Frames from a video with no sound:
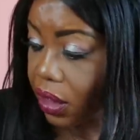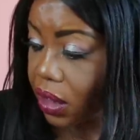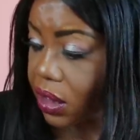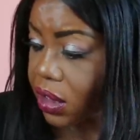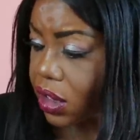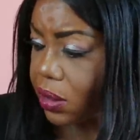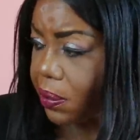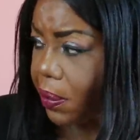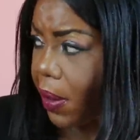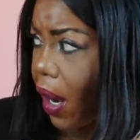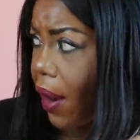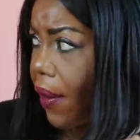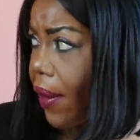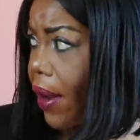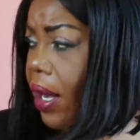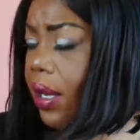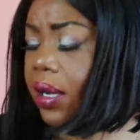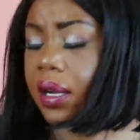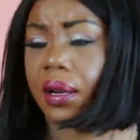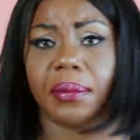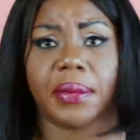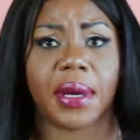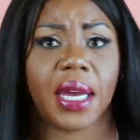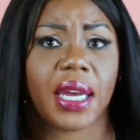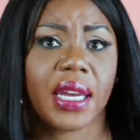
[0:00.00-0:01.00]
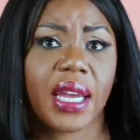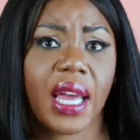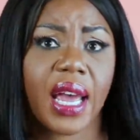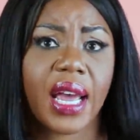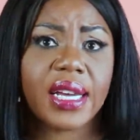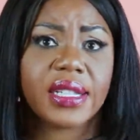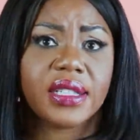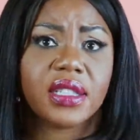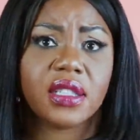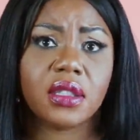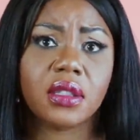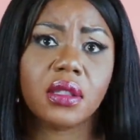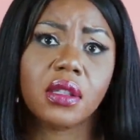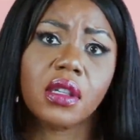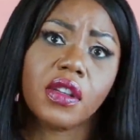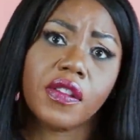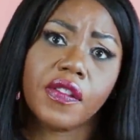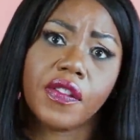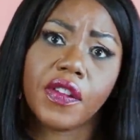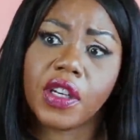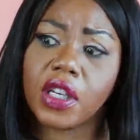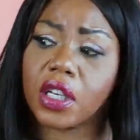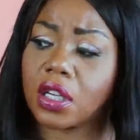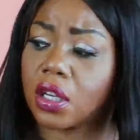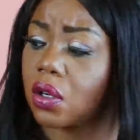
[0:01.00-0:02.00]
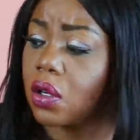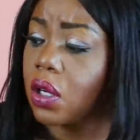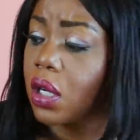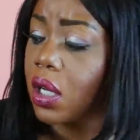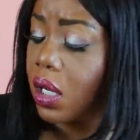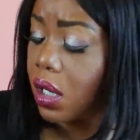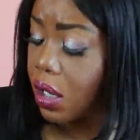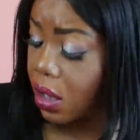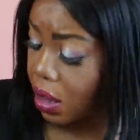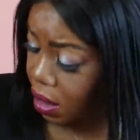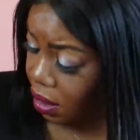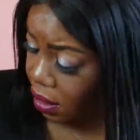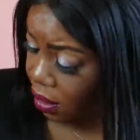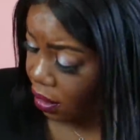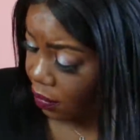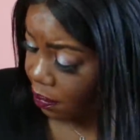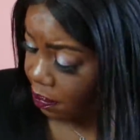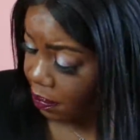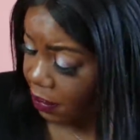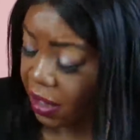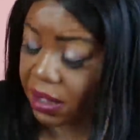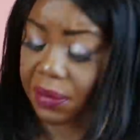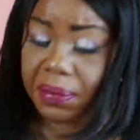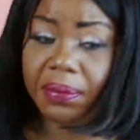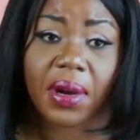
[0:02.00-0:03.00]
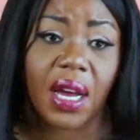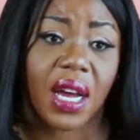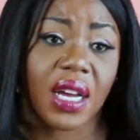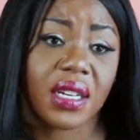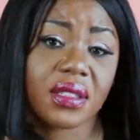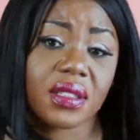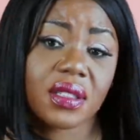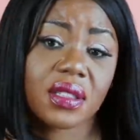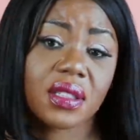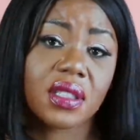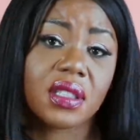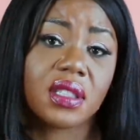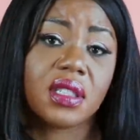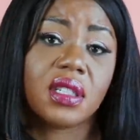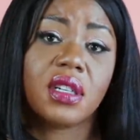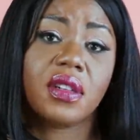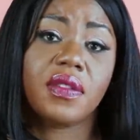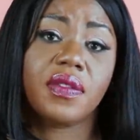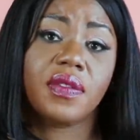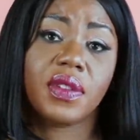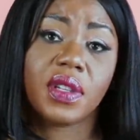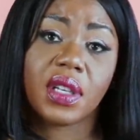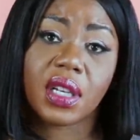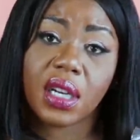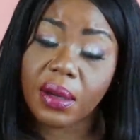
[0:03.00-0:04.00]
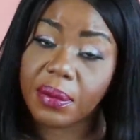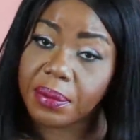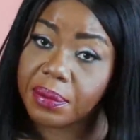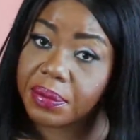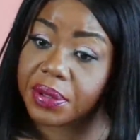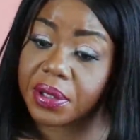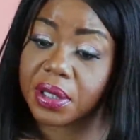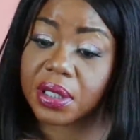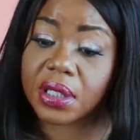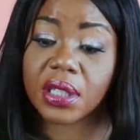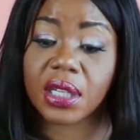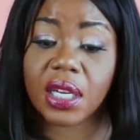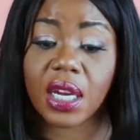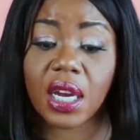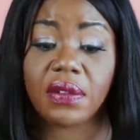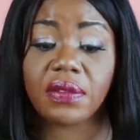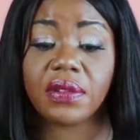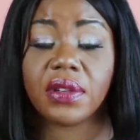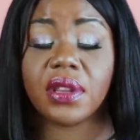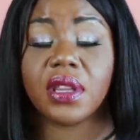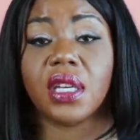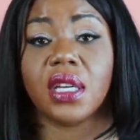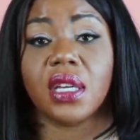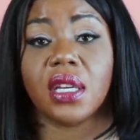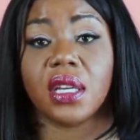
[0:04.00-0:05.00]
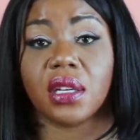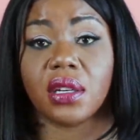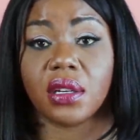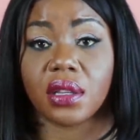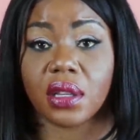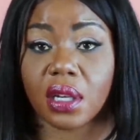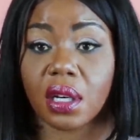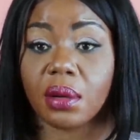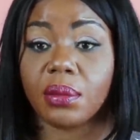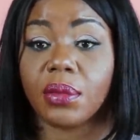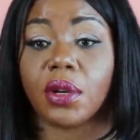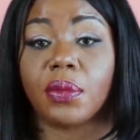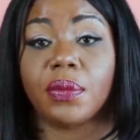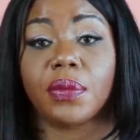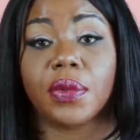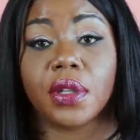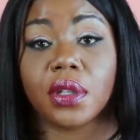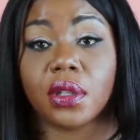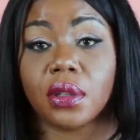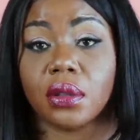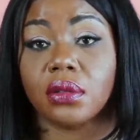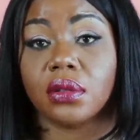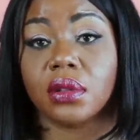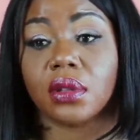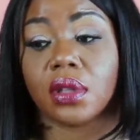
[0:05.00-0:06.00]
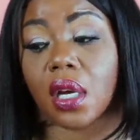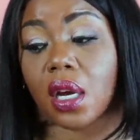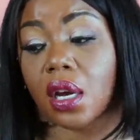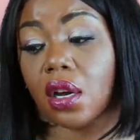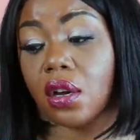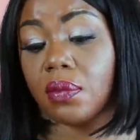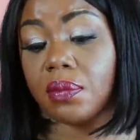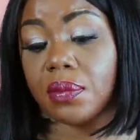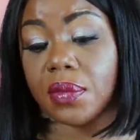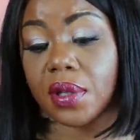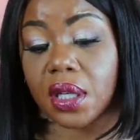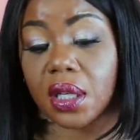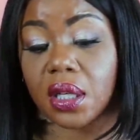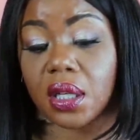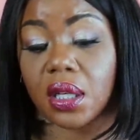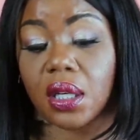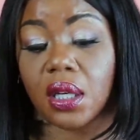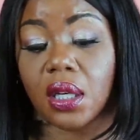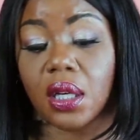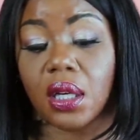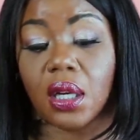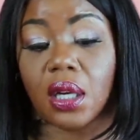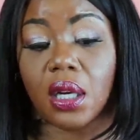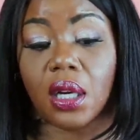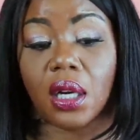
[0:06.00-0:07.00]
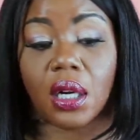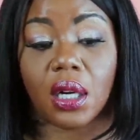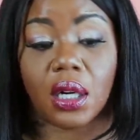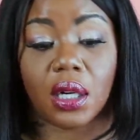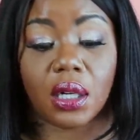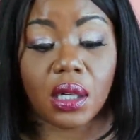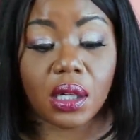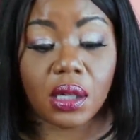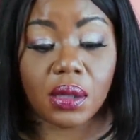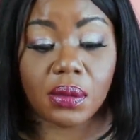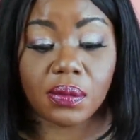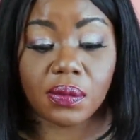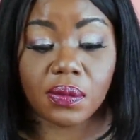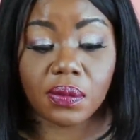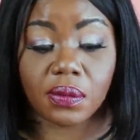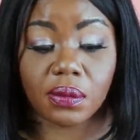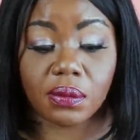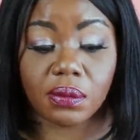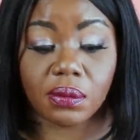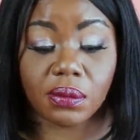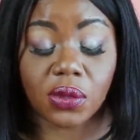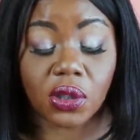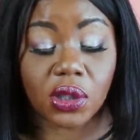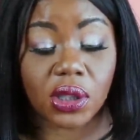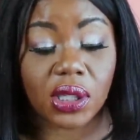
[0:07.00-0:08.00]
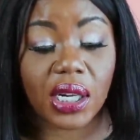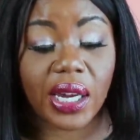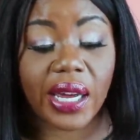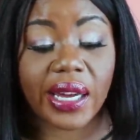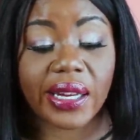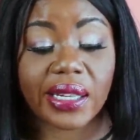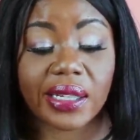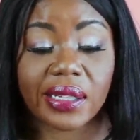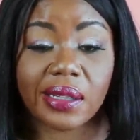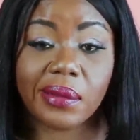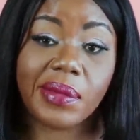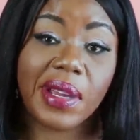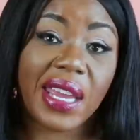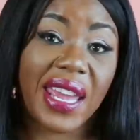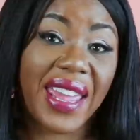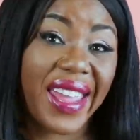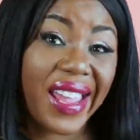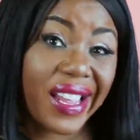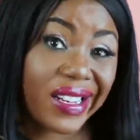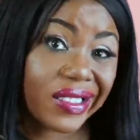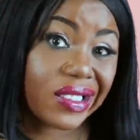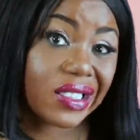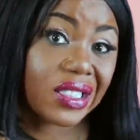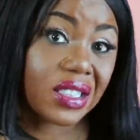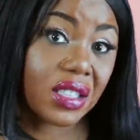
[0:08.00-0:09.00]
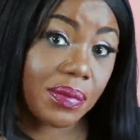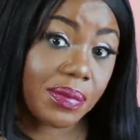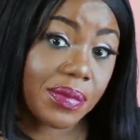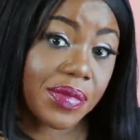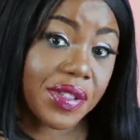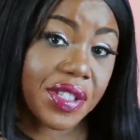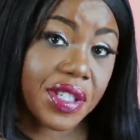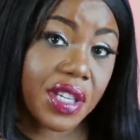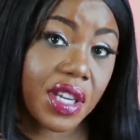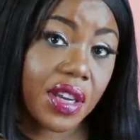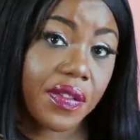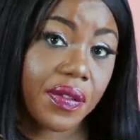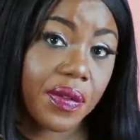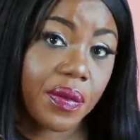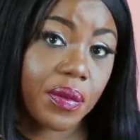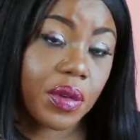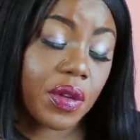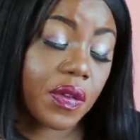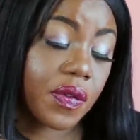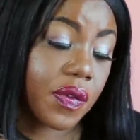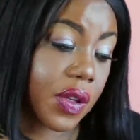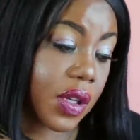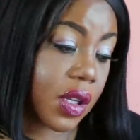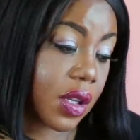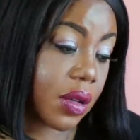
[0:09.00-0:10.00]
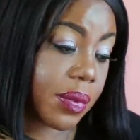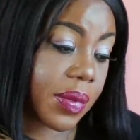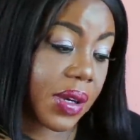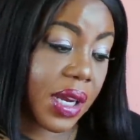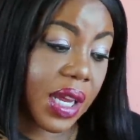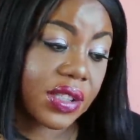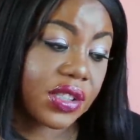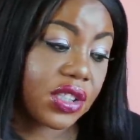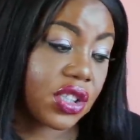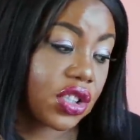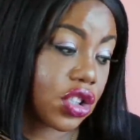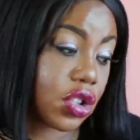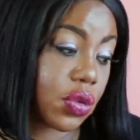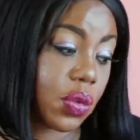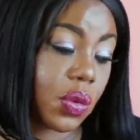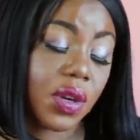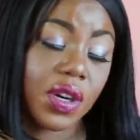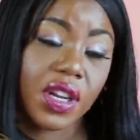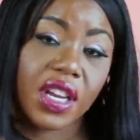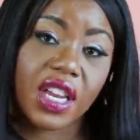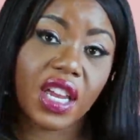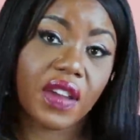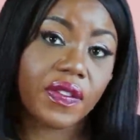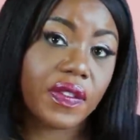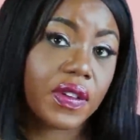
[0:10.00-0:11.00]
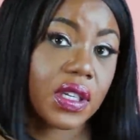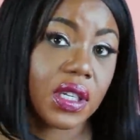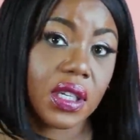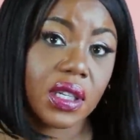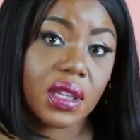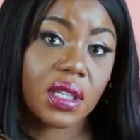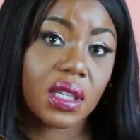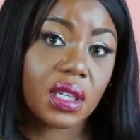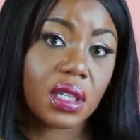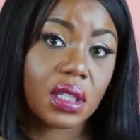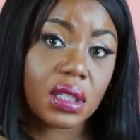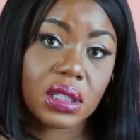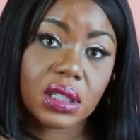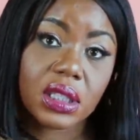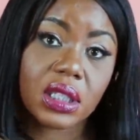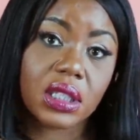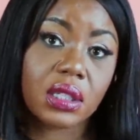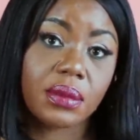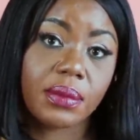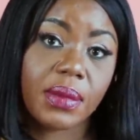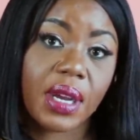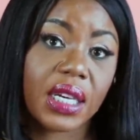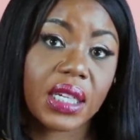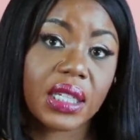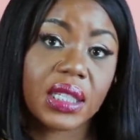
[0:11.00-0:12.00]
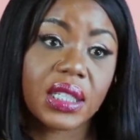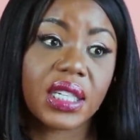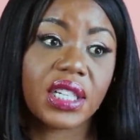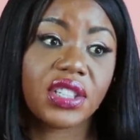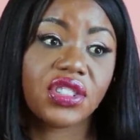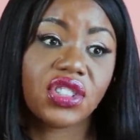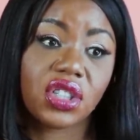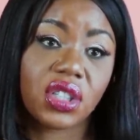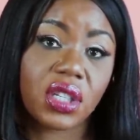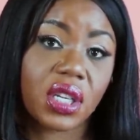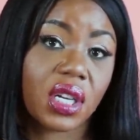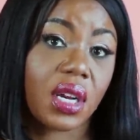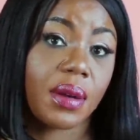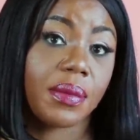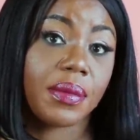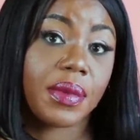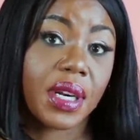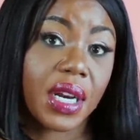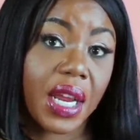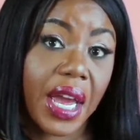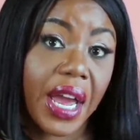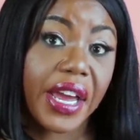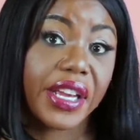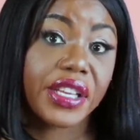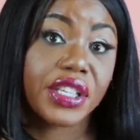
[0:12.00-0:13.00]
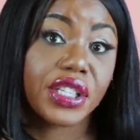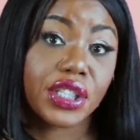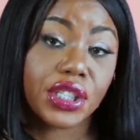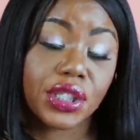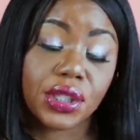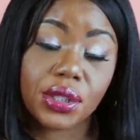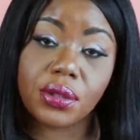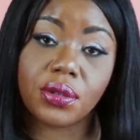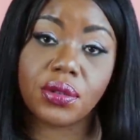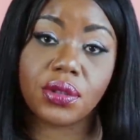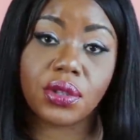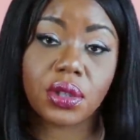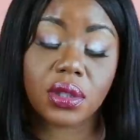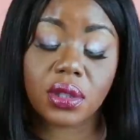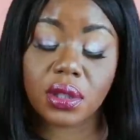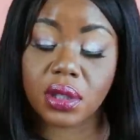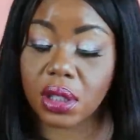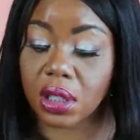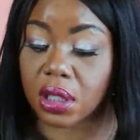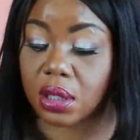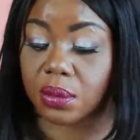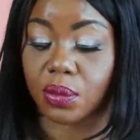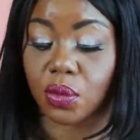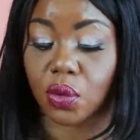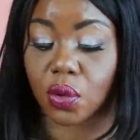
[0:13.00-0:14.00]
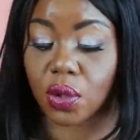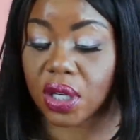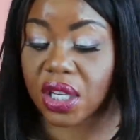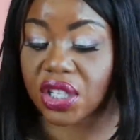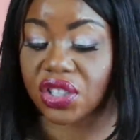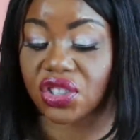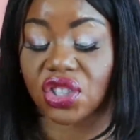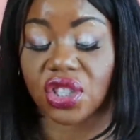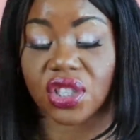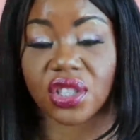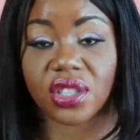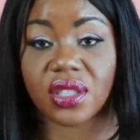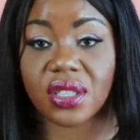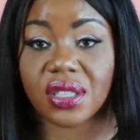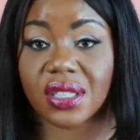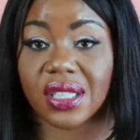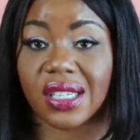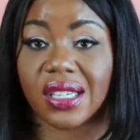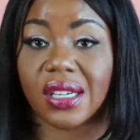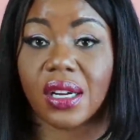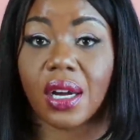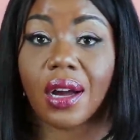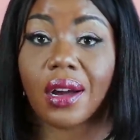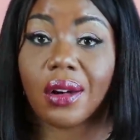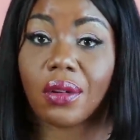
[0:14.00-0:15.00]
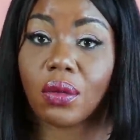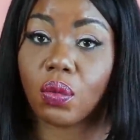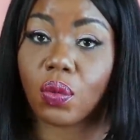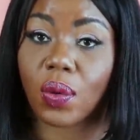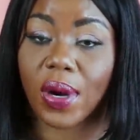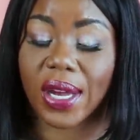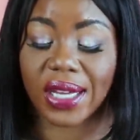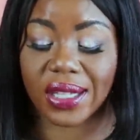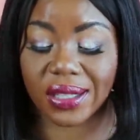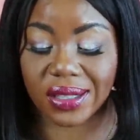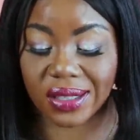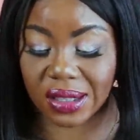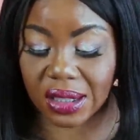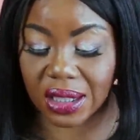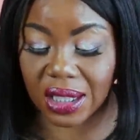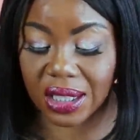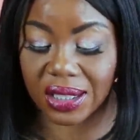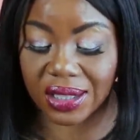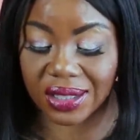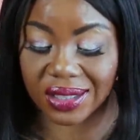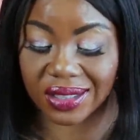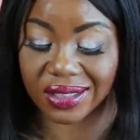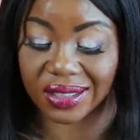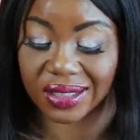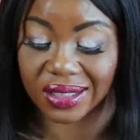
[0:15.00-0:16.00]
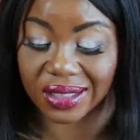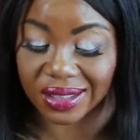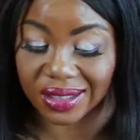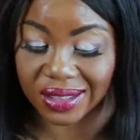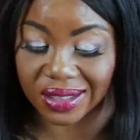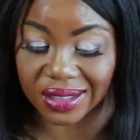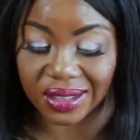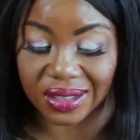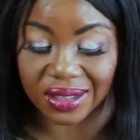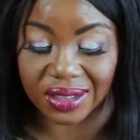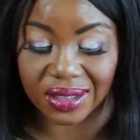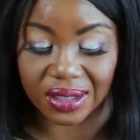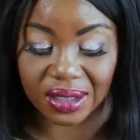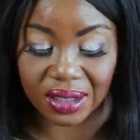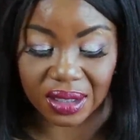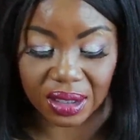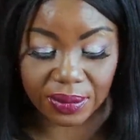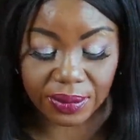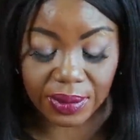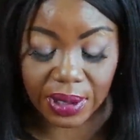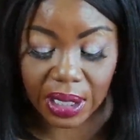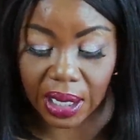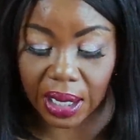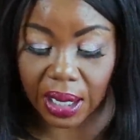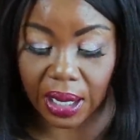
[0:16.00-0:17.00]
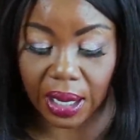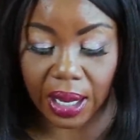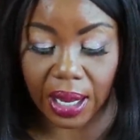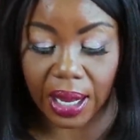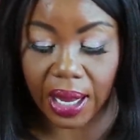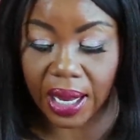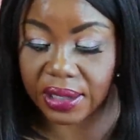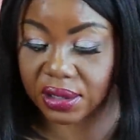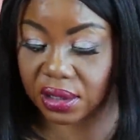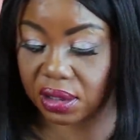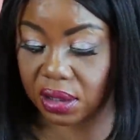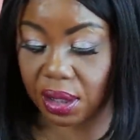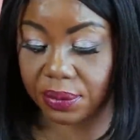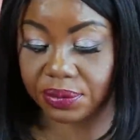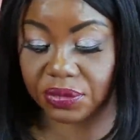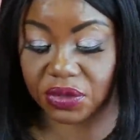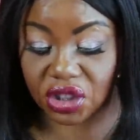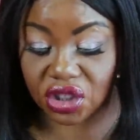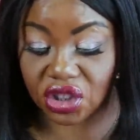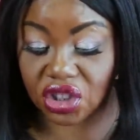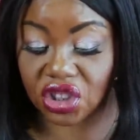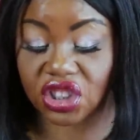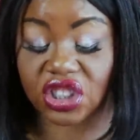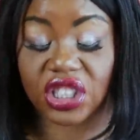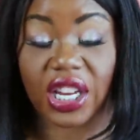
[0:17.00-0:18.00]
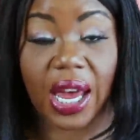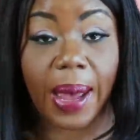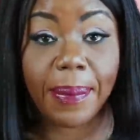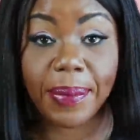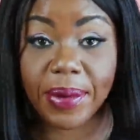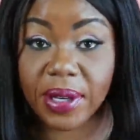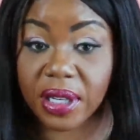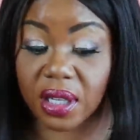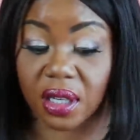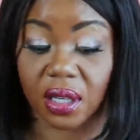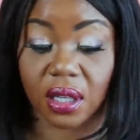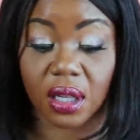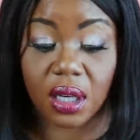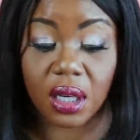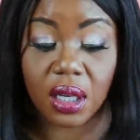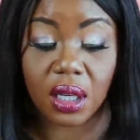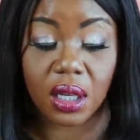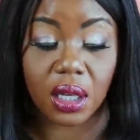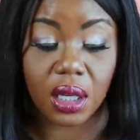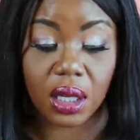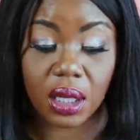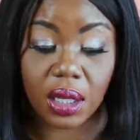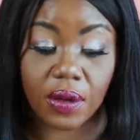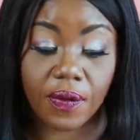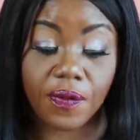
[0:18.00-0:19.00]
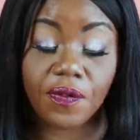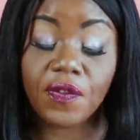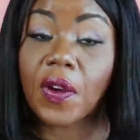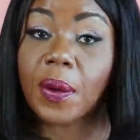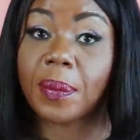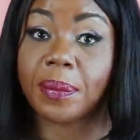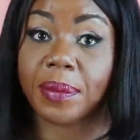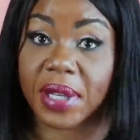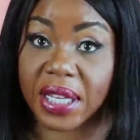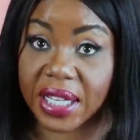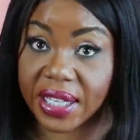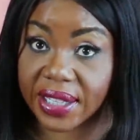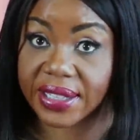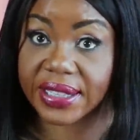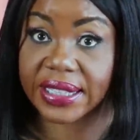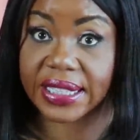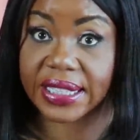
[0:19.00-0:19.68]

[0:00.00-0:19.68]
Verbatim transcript: And tomorrow I'll come back, guys, and do this video of this big box of stuff that I'm putting everything in here that I'm going to be using all month. Um, more than likely, I'm going to add some stuff from this video, but I just don't want to have anything sitting in my collection that I'm not using anymore. That's just a waste and it's senseless and I'm, I, am just stopping it for me